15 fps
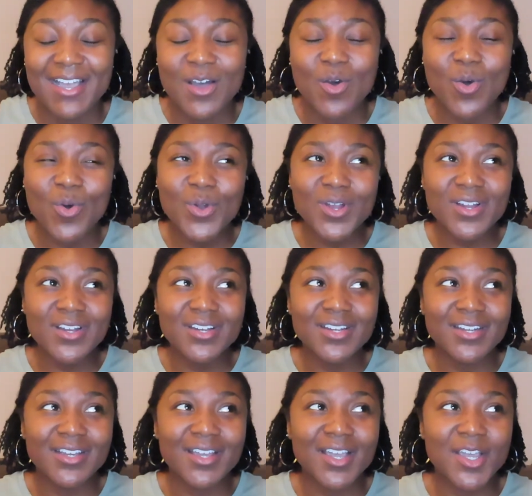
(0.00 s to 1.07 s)

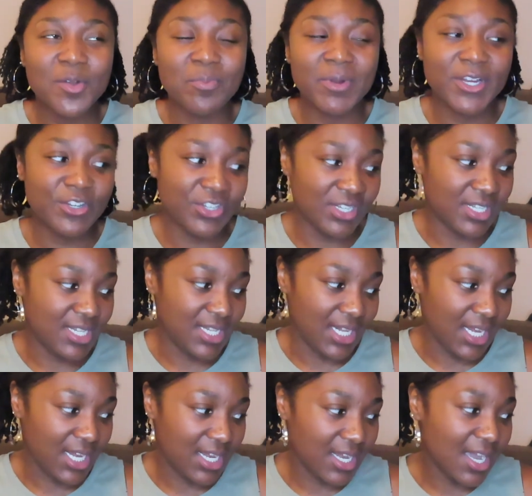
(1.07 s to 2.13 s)
or
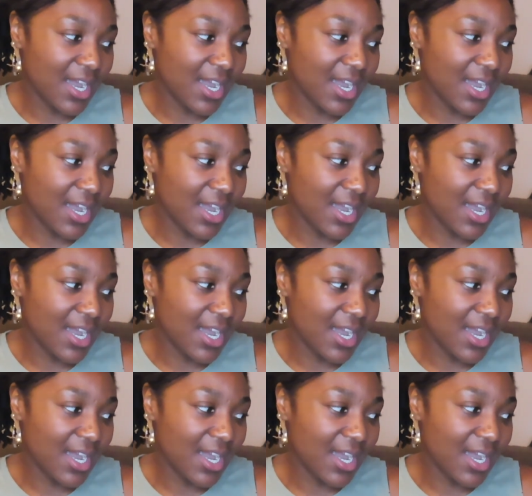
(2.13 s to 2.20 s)
Emergency.